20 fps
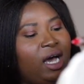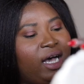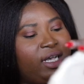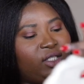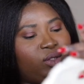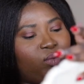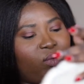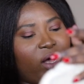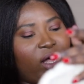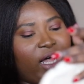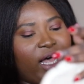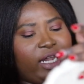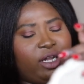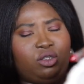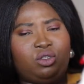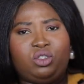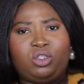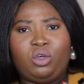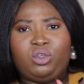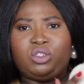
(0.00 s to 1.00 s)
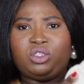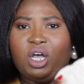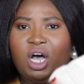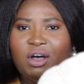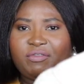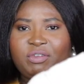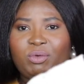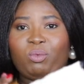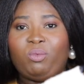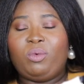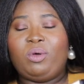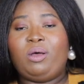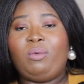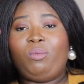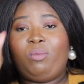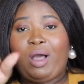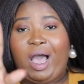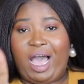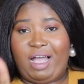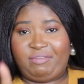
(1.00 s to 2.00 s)
as well and it's so soft
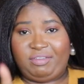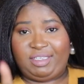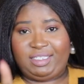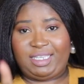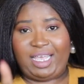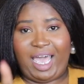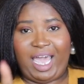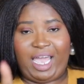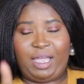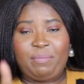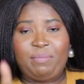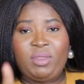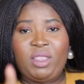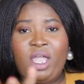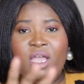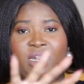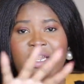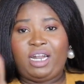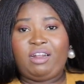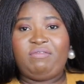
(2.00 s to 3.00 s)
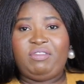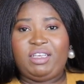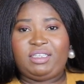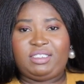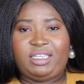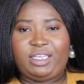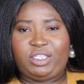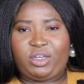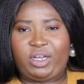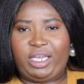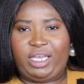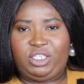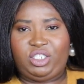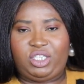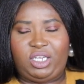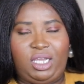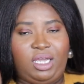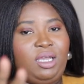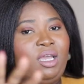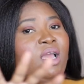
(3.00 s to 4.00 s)
i have to say none of these things are
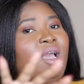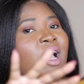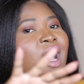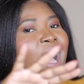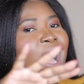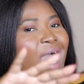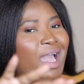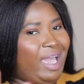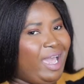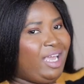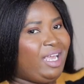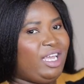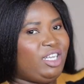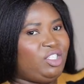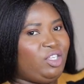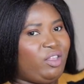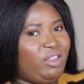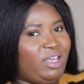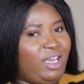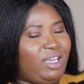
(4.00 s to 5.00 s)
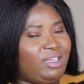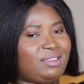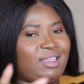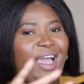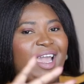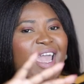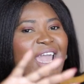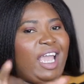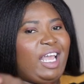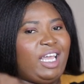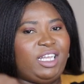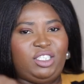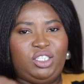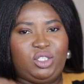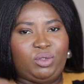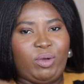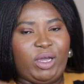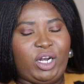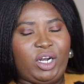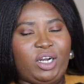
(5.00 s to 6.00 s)
itchy i hate itchy things i hate itchy
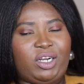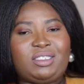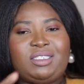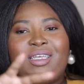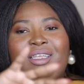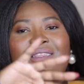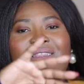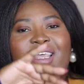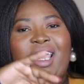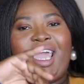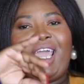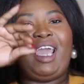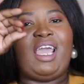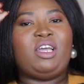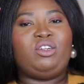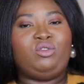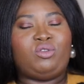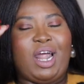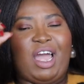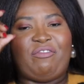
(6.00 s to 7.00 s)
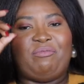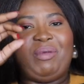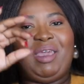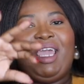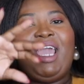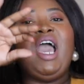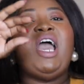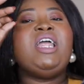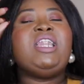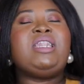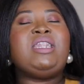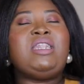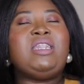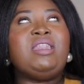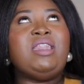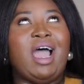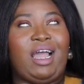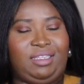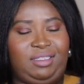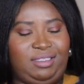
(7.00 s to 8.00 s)
sweaters they drive me
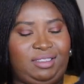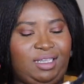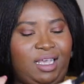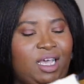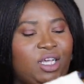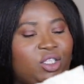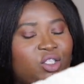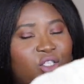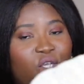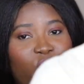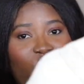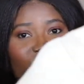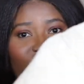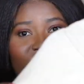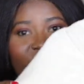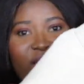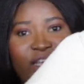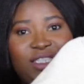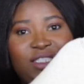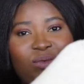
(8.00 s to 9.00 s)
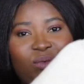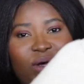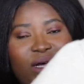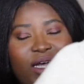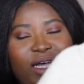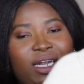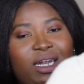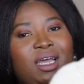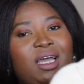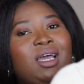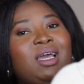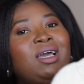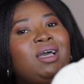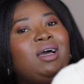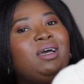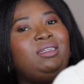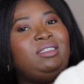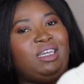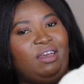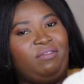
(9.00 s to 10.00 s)
nuts so this one
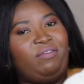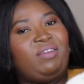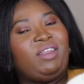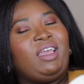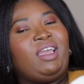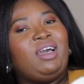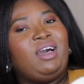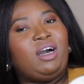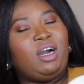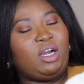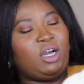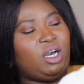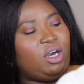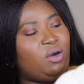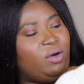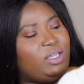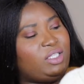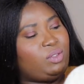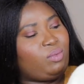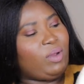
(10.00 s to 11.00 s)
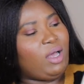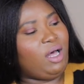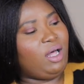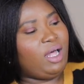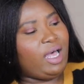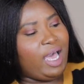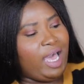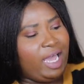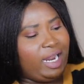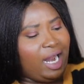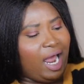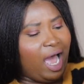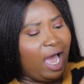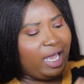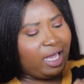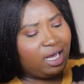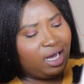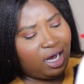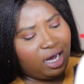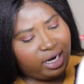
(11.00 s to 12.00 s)
definitely a go as well and
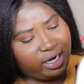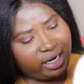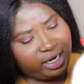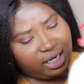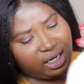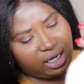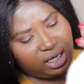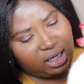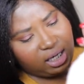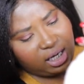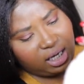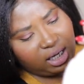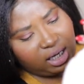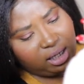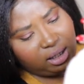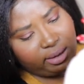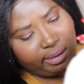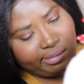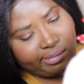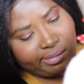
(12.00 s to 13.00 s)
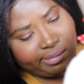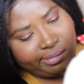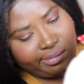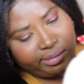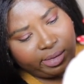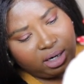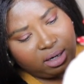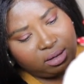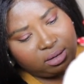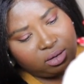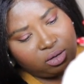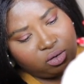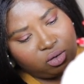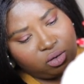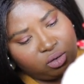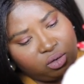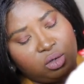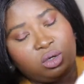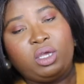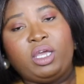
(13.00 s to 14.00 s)
i got it in a
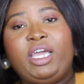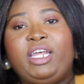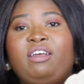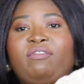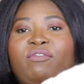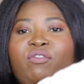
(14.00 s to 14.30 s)
in a